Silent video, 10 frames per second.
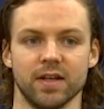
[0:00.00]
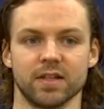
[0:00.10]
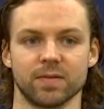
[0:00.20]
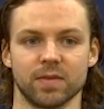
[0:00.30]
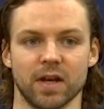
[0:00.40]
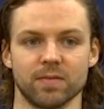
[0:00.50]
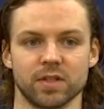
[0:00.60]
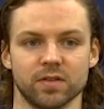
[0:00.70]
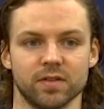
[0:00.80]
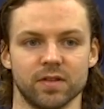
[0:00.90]
sometimes
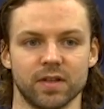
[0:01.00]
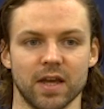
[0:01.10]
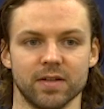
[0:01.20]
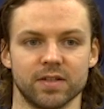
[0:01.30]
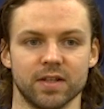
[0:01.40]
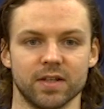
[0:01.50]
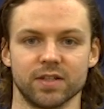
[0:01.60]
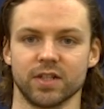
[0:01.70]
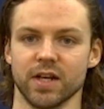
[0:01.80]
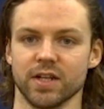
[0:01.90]
they'll get
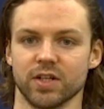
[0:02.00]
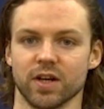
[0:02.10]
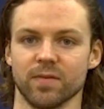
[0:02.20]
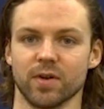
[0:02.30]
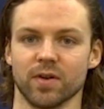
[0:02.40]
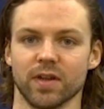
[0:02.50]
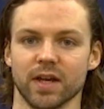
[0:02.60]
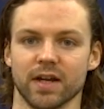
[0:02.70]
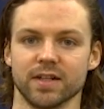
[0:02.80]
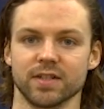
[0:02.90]
changed up and all
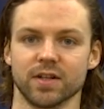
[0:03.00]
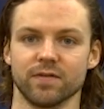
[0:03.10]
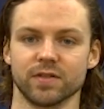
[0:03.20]
that kind of stuff.